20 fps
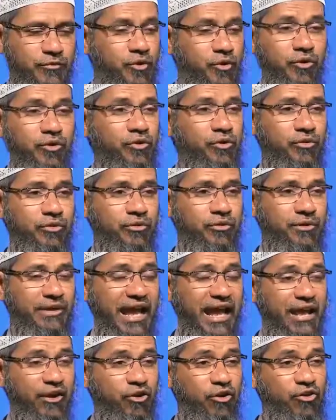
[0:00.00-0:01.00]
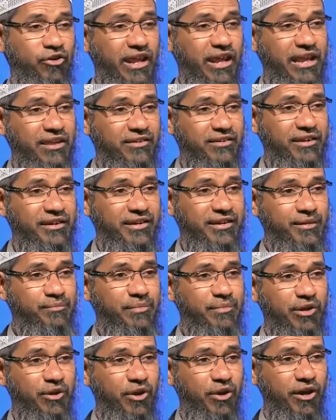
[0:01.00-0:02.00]
No. I congratulate
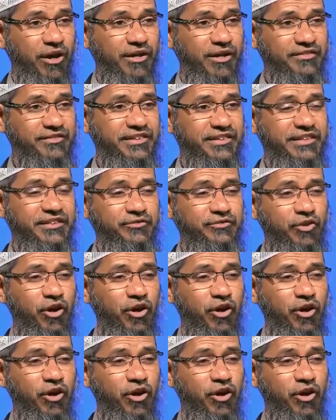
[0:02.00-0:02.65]
him because he is